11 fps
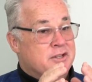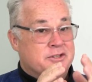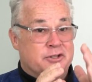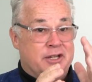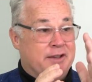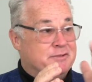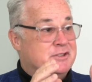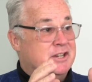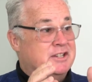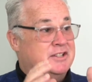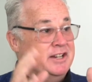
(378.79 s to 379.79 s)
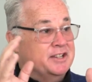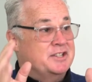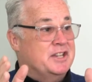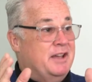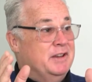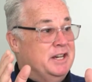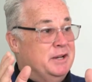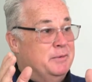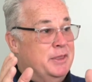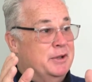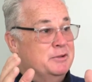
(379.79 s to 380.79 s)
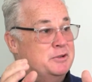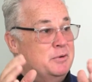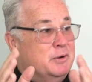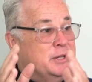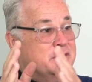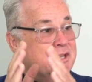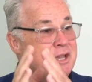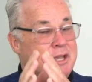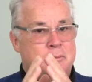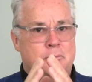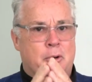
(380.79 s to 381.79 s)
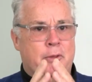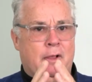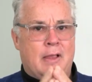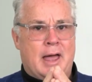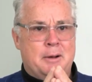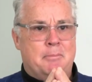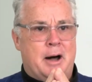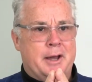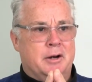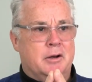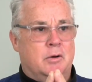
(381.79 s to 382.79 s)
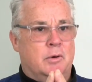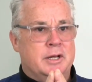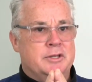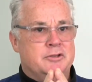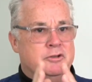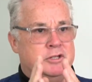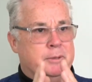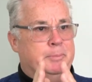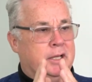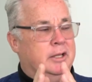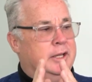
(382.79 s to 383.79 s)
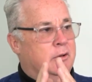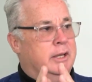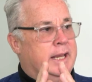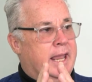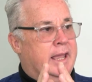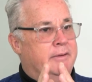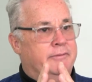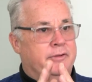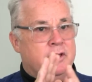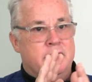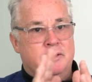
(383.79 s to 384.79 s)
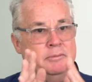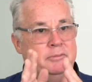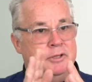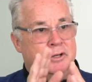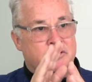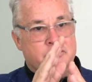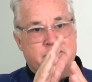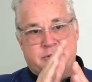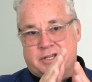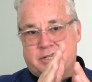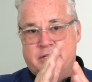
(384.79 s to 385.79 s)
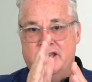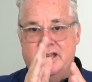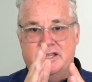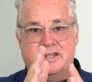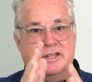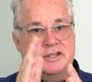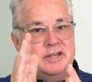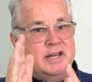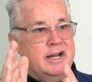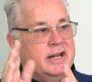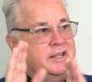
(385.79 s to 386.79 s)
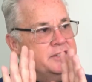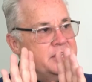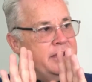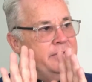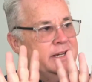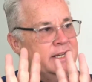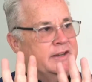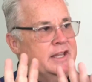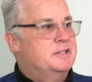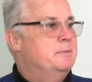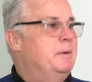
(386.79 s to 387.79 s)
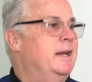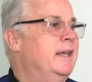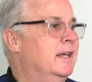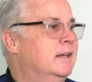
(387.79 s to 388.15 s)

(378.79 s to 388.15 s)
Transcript: So you have 60 to 70 with those coins. But with a lot of modern coins, you typically only have you know, 68, 69, and 70, and that's about it.